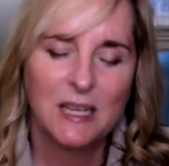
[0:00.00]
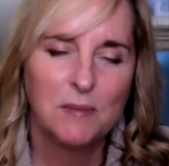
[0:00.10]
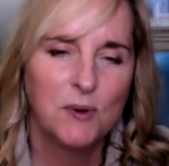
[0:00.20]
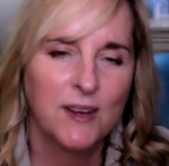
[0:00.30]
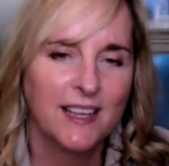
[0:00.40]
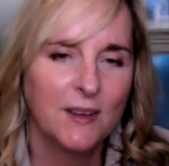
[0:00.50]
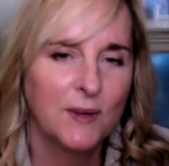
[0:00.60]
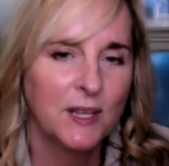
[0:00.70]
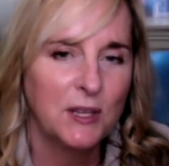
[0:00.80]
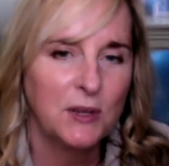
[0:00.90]
bringing
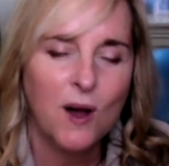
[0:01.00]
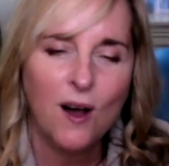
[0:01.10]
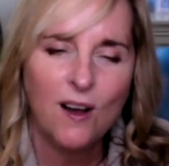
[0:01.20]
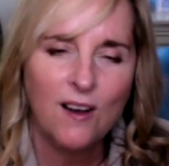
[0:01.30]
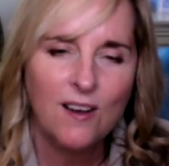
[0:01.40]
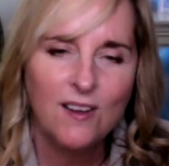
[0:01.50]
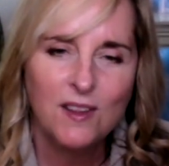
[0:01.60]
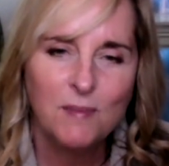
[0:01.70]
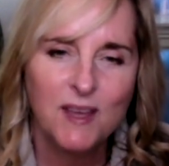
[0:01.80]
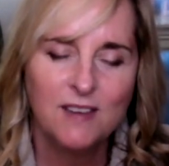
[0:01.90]
with you all
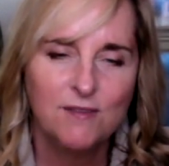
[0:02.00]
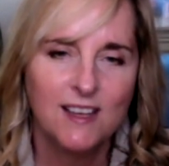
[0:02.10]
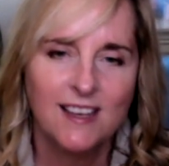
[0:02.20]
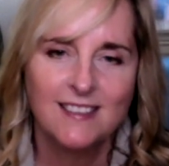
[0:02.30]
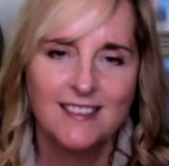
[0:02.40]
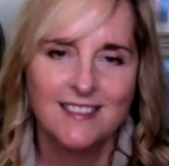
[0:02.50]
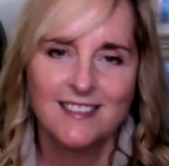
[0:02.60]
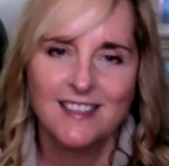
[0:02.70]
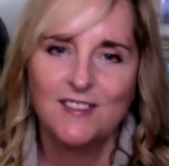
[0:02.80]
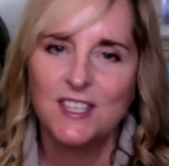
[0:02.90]
the
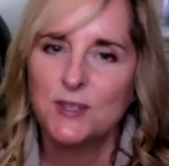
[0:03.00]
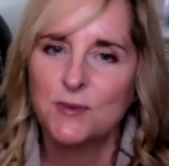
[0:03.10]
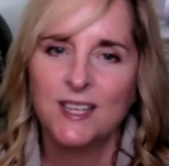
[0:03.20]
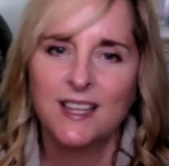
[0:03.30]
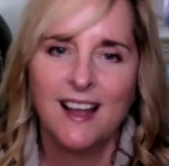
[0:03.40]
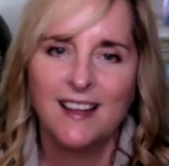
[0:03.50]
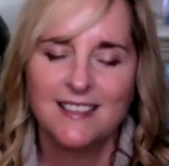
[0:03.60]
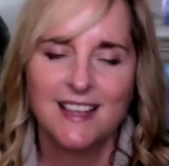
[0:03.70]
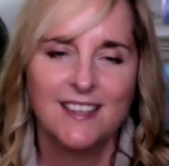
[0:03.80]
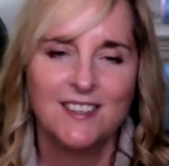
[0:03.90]
benefits of this
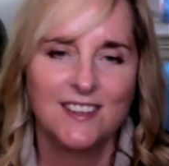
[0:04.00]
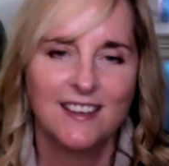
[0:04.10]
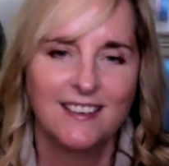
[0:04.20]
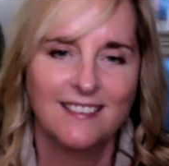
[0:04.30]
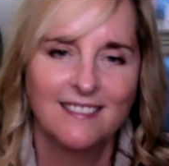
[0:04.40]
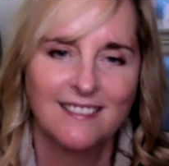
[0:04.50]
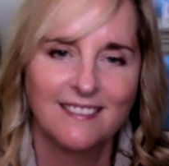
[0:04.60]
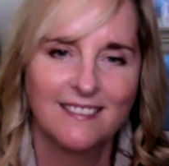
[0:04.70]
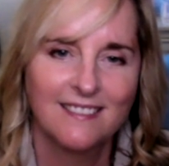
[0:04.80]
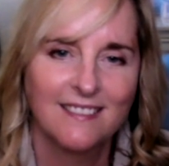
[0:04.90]
relaxation
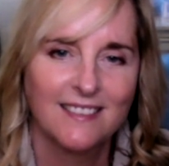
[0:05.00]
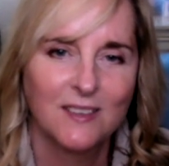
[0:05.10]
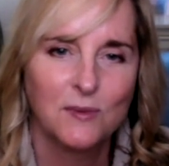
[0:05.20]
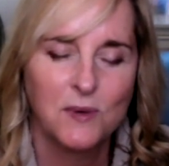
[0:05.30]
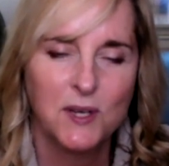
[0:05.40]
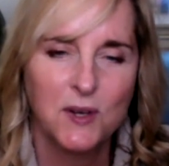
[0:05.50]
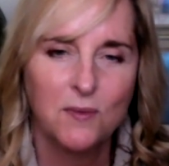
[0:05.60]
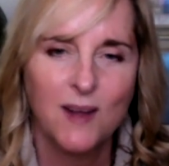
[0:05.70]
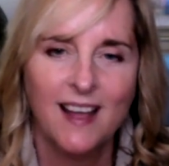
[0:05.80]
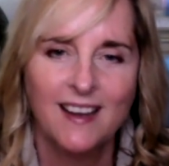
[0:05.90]
when you're
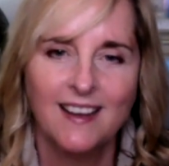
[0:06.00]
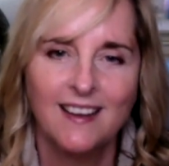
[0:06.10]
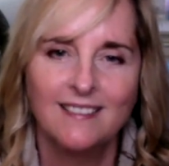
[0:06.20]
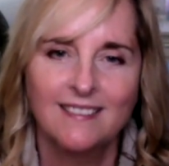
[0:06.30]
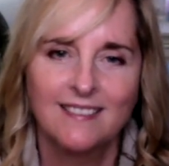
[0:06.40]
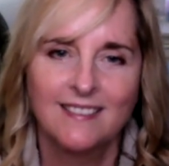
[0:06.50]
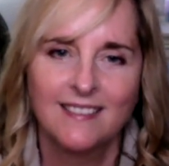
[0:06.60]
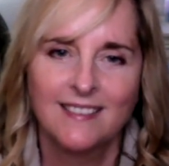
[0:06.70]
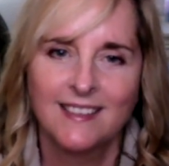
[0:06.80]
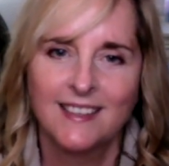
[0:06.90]
ready
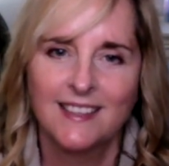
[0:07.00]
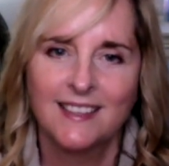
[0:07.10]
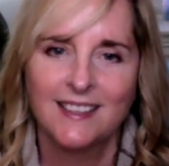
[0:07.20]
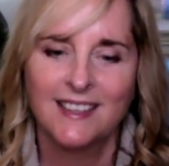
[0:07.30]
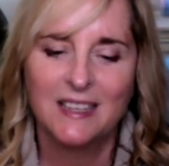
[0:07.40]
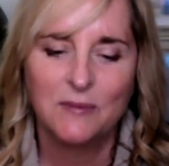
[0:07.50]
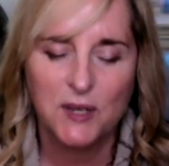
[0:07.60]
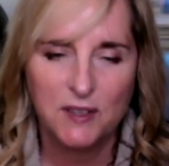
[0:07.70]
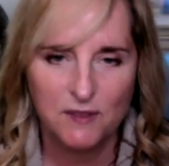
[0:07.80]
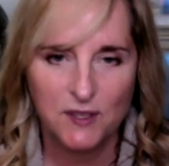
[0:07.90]
and when
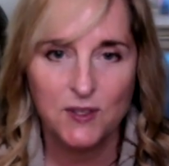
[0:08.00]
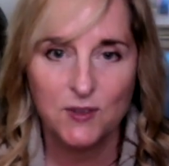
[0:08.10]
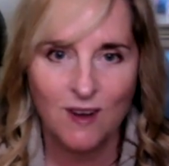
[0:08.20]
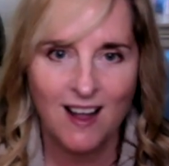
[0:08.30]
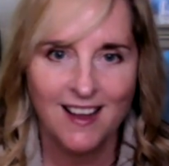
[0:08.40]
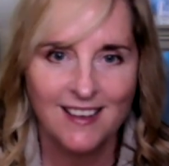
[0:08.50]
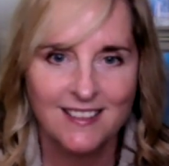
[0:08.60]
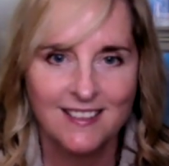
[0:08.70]
it feels right.